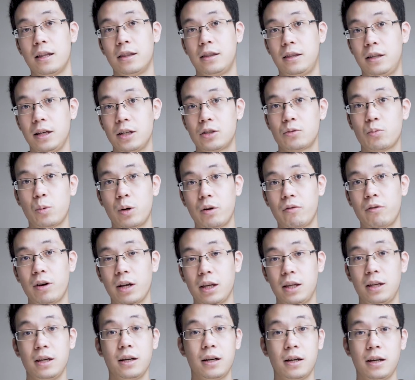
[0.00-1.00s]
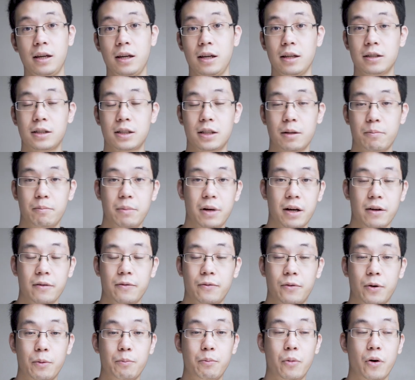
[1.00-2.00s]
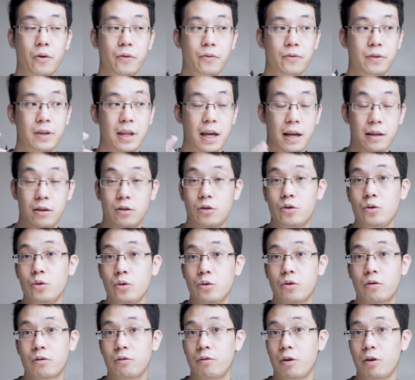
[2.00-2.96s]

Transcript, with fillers: This one right here hits the mark for both that two